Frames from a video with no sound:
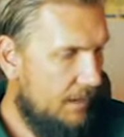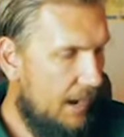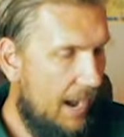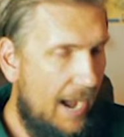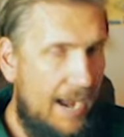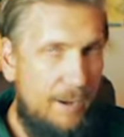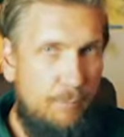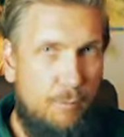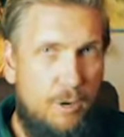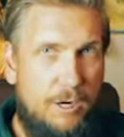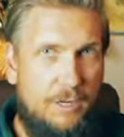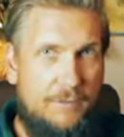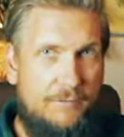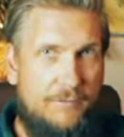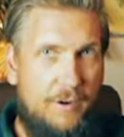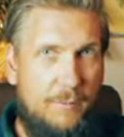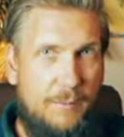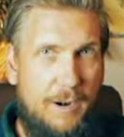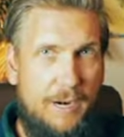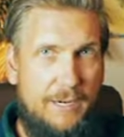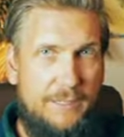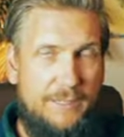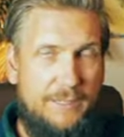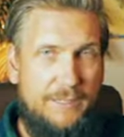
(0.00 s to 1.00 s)
I worked
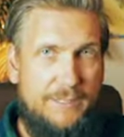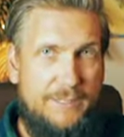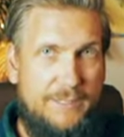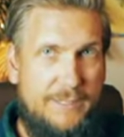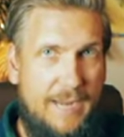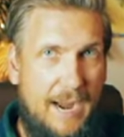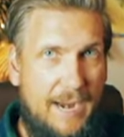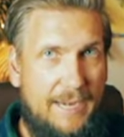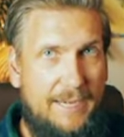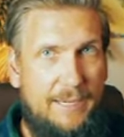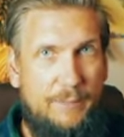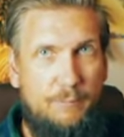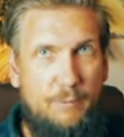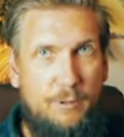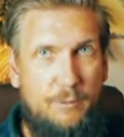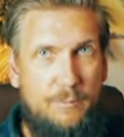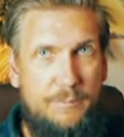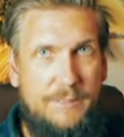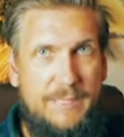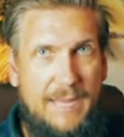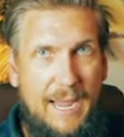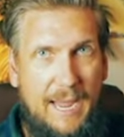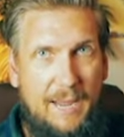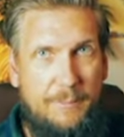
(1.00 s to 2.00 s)
from our dining
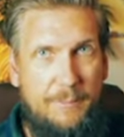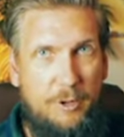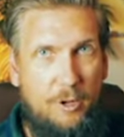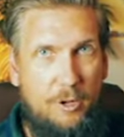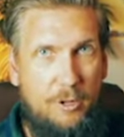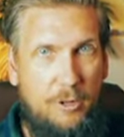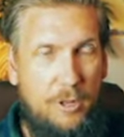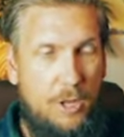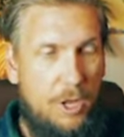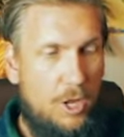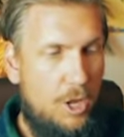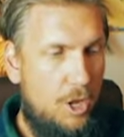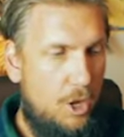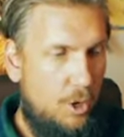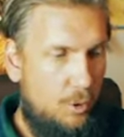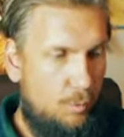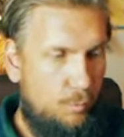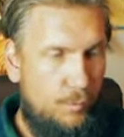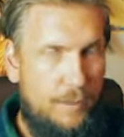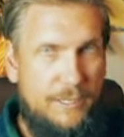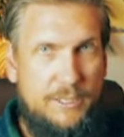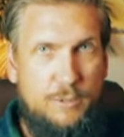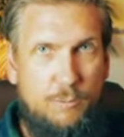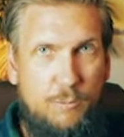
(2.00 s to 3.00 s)
room table,
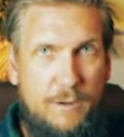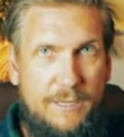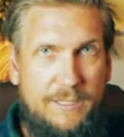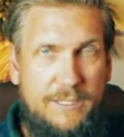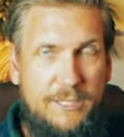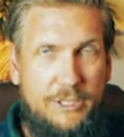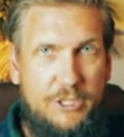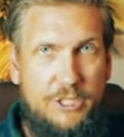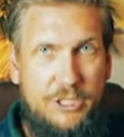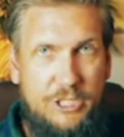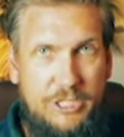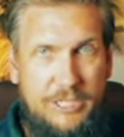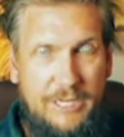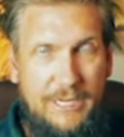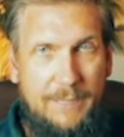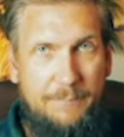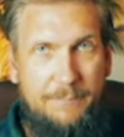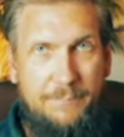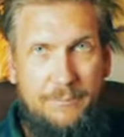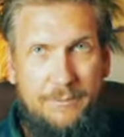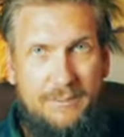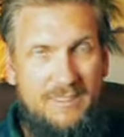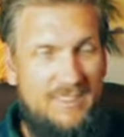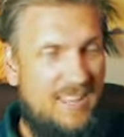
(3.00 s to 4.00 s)
which was a
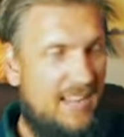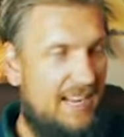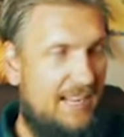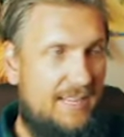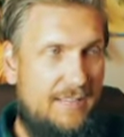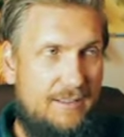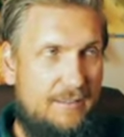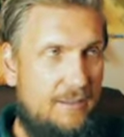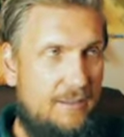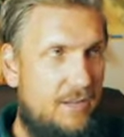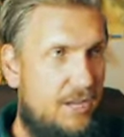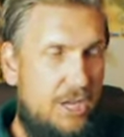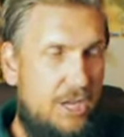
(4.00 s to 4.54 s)
cheap, like,